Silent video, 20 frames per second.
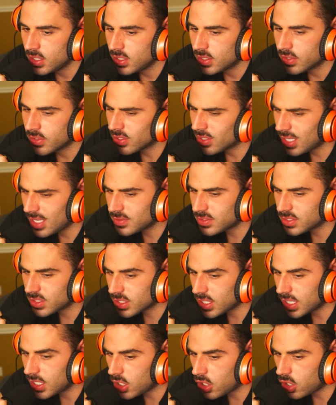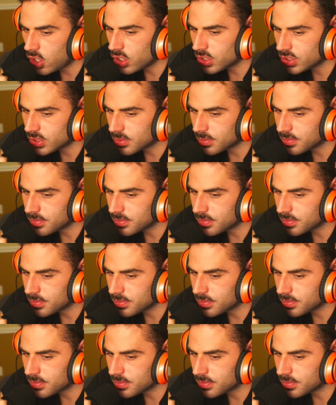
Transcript: their lives are kind of awesome.